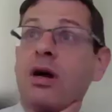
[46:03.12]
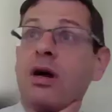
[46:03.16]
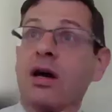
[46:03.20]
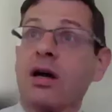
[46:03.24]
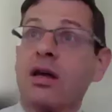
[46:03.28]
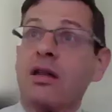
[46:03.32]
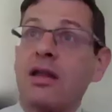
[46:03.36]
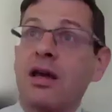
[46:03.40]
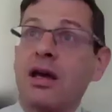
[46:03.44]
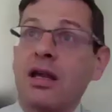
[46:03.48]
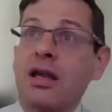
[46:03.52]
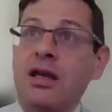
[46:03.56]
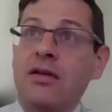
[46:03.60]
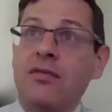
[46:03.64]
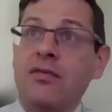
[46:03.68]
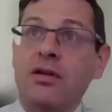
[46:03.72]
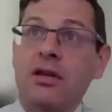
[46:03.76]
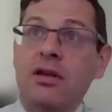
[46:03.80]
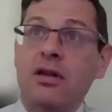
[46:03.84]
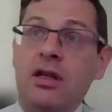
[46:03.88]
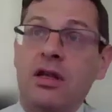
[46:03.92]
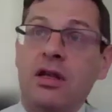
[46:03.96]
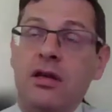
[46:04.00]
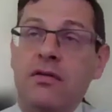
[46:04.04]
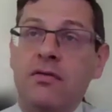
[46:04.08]
mind that
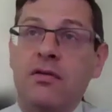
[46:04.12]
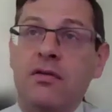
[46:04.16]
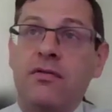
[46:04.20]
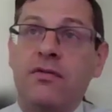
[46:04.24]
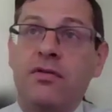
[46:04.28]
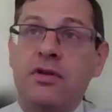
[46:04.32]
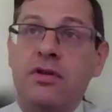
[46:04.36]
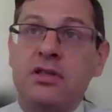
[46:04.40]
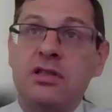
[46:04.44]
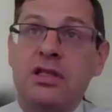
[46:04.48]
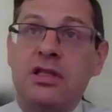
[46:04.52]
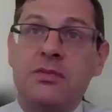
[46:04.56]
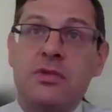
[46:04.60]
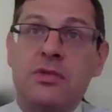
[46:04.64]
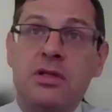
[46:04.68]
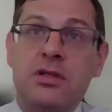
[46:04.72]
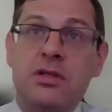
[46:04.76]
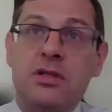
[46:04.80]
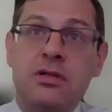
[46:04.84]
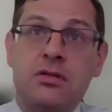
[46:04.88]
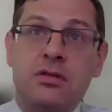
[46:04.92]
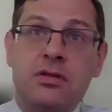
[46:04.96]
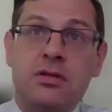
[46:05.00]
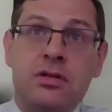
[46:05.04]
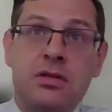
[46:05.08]
even for
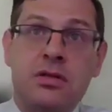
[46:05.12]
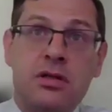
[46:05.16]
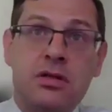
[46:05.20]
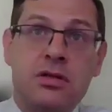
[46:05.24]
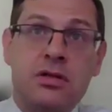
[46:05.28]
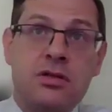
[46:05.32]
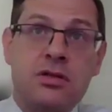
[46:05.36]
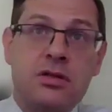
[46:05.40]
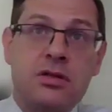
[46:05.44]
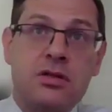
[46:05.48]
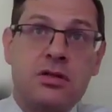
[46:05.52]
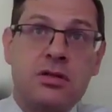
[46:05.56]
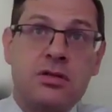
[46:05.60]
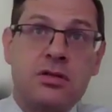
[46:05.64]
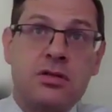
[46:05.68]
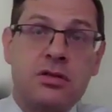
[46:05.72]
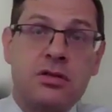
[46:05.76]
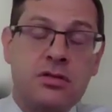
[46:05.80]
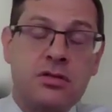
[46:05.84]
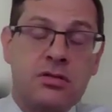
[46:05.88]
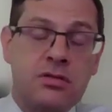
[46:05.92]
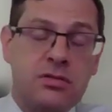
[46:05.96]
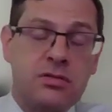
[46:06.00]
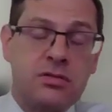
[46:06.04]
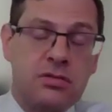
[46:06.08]
substitutes, there's
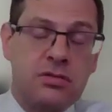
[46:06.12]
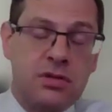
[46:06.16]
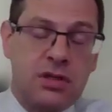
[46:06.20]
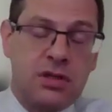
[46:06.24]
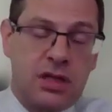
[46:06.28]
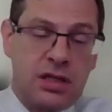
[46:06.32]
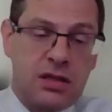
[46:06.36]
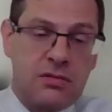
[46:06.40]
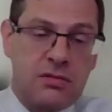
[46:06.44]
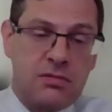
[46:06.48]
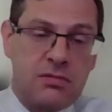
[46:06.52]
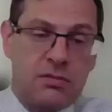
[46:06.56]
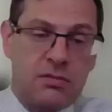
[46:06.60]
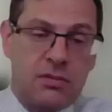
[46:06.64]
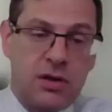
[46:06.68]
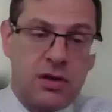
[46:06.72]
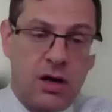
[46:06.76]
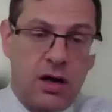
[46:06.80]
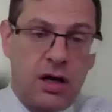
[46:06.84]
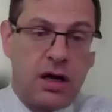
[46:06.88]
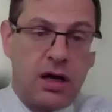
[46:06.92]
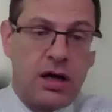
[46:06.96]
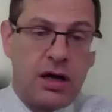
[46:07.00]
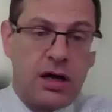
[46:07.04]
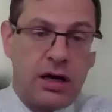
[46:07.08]
new
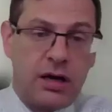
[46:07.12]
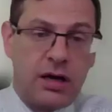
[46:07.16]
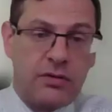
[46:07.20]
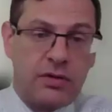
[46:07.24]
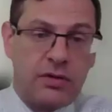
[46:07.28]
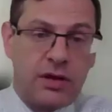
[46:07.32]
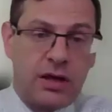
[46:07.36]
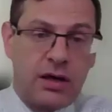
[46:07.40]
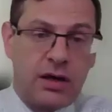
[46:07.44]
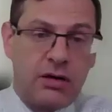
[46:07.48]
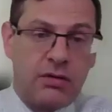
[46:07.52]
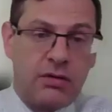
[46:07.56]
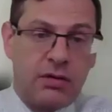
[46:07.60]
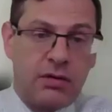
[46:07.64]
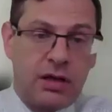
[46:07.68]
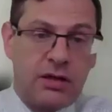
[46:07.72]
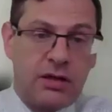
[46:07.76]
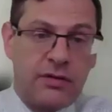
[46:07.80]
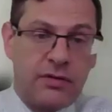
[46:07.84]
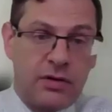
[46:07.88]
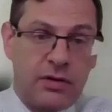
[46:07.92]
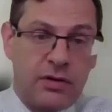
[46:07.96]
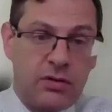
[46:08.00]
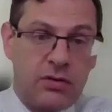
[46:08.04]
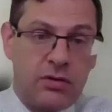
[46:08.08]
law out there,
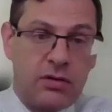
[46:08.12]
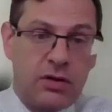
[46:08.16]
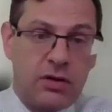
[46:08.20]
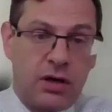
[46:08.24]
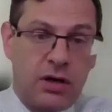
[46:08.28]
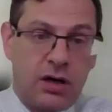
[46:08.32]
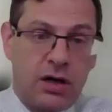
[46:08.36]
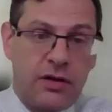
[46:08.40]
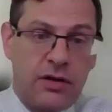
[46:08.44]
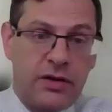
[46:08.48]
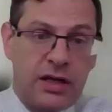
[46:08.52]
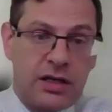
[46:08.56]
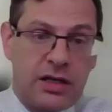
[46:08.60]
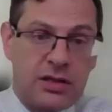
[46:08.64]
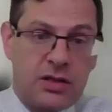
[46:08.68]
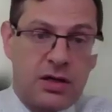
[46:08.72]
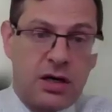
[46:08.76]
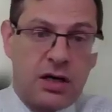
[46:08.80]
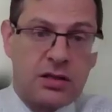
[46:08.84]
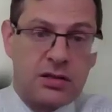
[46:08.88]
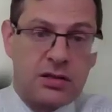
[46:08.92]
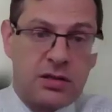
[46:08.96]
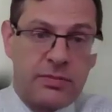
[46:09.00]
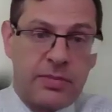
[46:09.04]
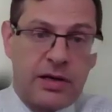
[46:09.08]
relatively new law that
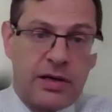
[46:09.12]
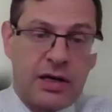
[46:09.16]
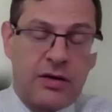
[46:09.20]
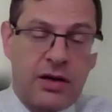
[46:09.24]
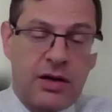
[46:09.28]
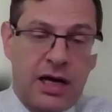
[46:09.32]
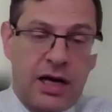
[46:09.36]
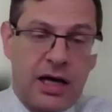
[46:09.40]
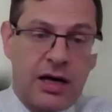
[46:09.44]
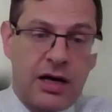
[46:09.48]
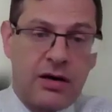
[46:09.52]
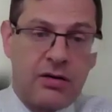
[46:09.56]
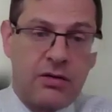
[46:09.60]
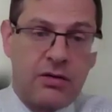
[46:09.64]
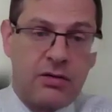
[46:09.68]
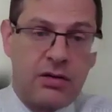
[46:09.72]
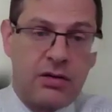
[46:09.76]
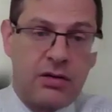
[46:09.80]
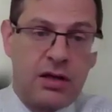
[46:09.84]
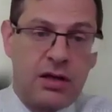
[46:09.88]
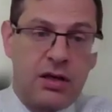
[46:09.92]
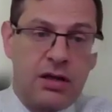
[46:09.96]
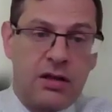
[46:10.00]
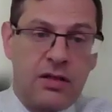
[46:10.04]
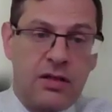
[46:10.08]
talks about how
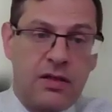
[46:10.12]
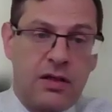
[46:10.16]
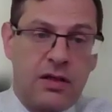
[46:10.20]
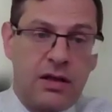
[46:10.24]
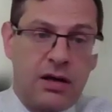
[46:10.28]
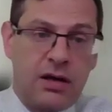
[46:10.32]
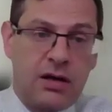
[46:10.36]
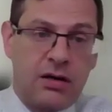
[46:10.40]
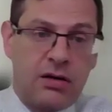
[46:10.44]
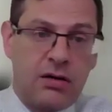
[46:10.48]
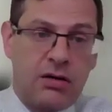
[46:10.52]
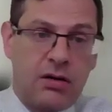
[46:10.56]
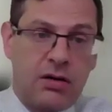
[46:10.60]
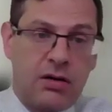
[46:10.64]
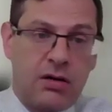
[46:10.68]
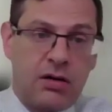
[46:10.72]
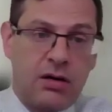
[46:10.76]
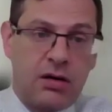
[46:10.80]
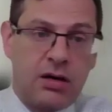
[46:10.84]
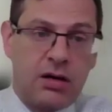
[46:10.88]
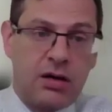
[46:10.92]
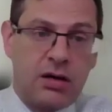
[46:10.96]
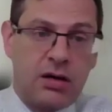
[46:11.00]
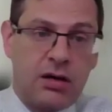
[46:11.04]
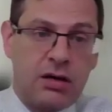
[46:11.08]
there
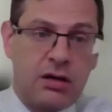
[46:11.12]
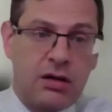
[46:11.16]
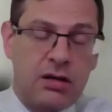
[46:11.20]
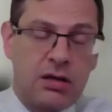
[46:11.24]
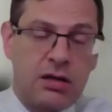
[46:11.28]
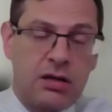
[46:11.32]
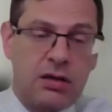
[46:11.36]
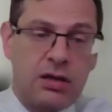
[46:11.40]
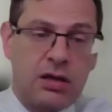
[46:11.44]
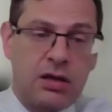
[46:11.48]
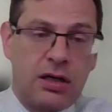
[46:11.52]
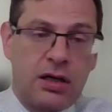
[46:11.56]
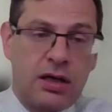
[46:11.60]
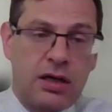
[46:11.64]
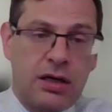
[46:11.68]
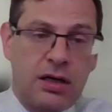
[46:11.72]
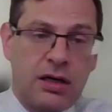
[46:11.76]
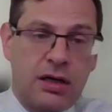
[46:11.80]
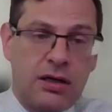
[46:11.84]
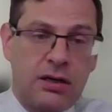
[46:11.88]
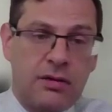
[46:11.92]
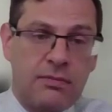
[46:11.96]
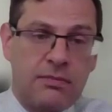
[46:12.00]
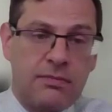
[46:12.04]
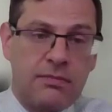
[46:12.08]
are,
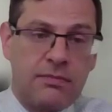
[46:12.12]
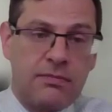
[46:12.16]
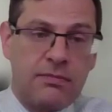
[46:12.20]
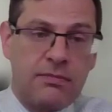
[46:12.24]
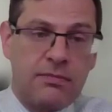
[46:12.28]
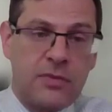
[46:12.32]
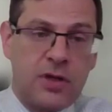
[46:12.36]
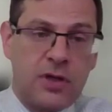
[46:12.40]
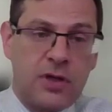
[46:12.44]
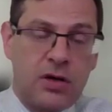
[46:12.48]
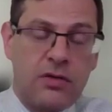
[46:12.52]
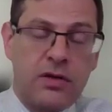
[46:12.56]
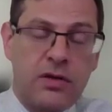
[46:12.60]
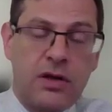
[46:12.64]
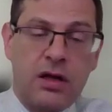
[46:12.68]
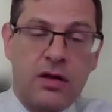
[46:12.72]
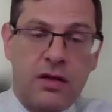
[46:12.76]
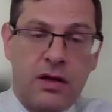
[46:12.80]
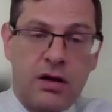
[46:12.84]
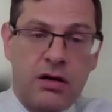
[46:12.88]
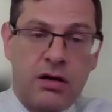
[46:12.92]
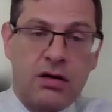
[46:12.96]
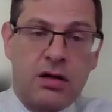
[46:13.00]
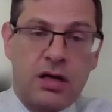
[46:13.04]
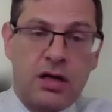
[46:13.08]

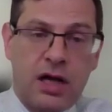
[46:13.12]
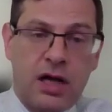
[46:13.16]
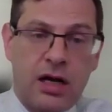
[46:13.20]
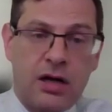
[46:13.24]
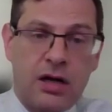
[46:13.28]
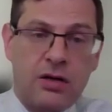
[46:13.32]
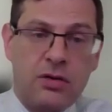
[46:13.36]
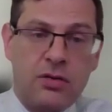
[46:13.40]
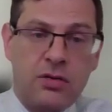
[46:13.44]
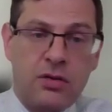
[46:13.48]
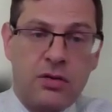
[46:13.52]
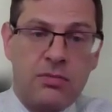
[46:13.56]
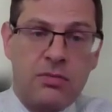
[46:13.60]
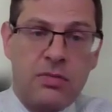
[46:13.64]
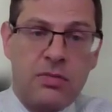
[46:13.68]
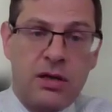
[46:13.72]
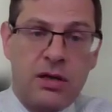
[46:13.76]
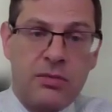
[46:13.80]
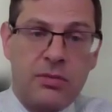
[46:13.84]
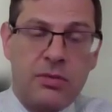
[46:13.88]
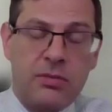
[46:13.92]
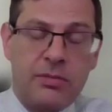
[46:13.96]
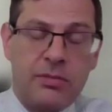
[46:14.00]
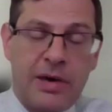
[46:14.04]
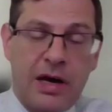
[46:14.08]
they're entitled to a
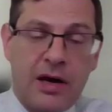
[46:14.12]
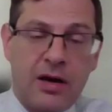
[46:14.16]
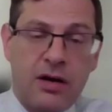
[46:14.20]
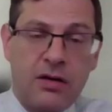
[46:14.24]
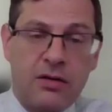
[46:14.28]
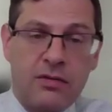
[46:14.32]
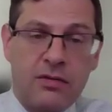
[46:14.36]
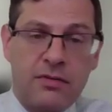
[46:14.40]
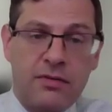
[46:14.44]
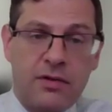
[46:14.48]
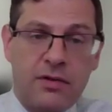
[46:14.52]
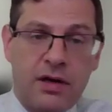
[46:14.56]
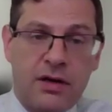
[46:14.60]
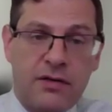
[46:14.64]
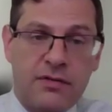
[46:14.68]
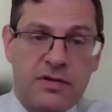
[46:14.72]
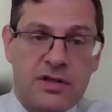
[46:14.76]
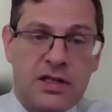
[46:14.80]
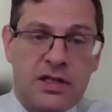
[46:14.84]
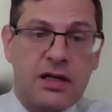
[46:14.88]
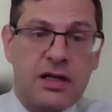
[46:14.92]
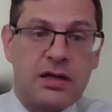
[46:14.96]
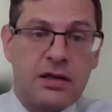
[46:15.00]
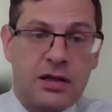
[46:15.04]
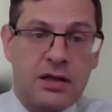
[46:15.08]
minimum amount of
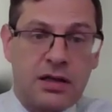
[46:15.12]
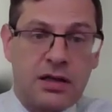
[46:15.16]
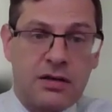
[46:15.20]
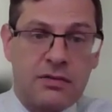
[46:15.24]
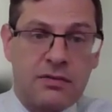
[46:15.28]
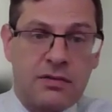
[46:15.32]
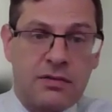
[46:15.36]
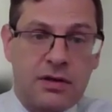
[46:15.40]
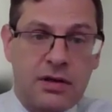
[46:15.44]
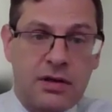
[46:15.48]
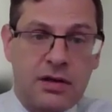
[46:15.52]
sick leave.